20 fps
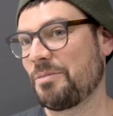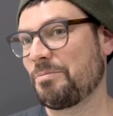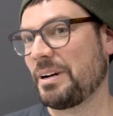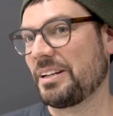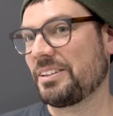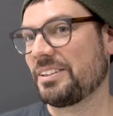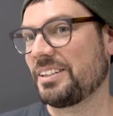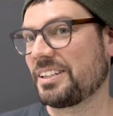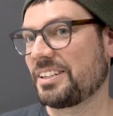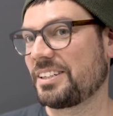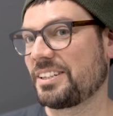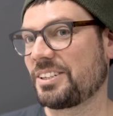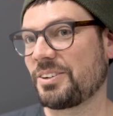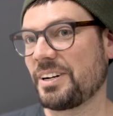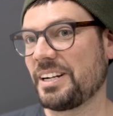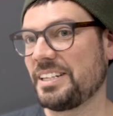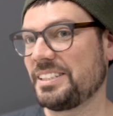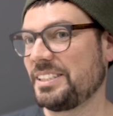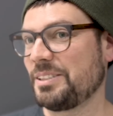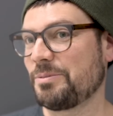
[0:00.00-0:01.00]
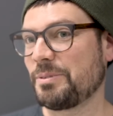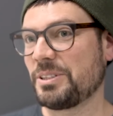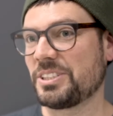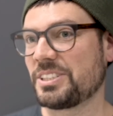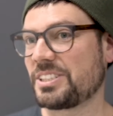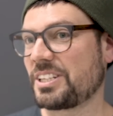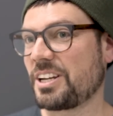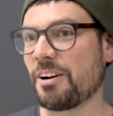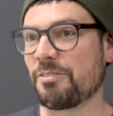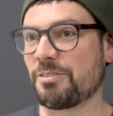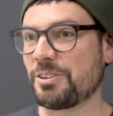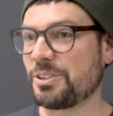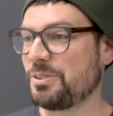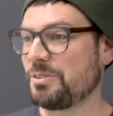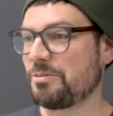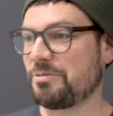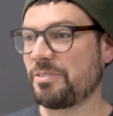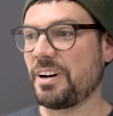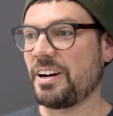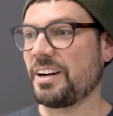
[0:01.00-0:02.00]
might look crazy, it might just cover you
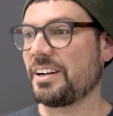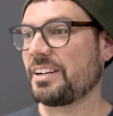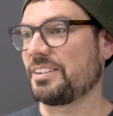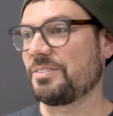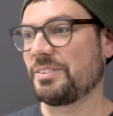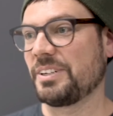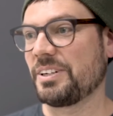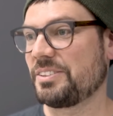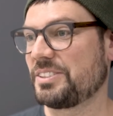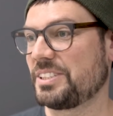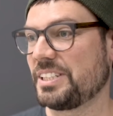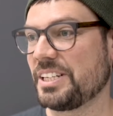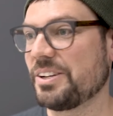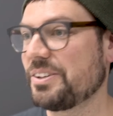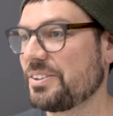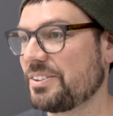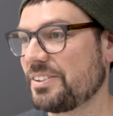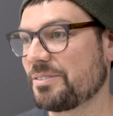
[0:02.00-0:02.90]
in fog and we don't see you,